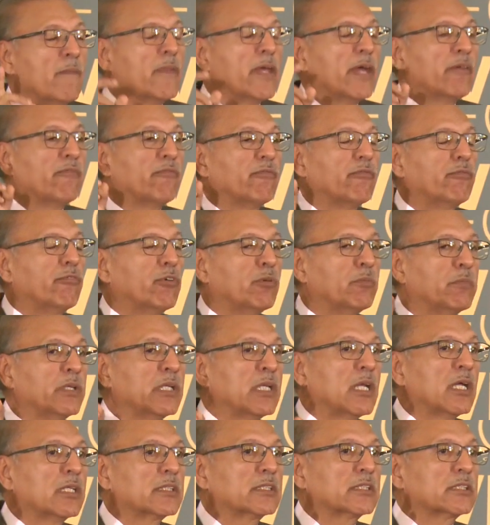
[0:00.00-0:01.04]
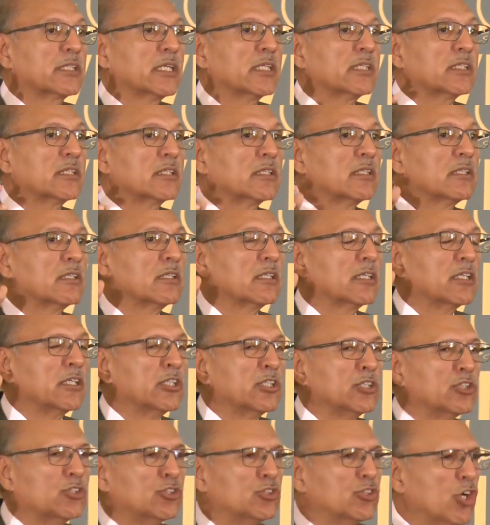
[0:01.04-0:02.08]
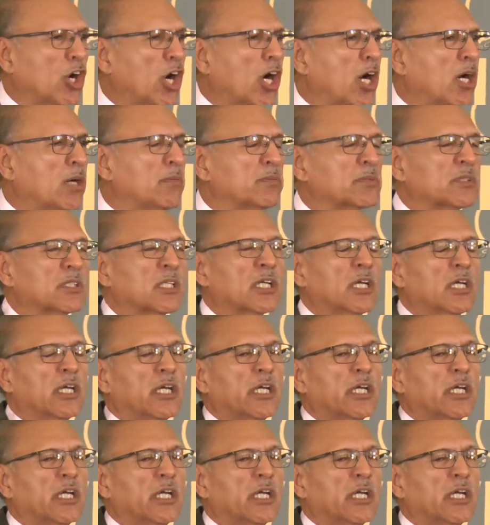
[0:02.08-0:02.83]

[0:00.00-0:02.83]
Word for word: and women are strengthened in jobs,